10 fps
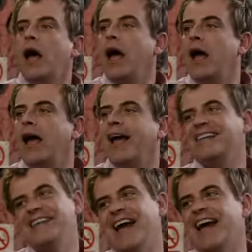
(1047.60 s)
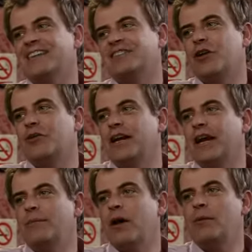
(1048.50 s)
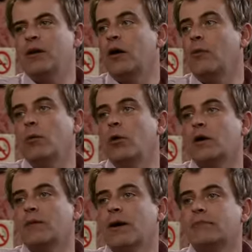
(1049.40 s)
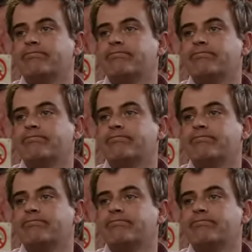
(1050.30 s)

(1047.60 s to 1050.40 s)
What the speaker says: But, you know, I'm a working man.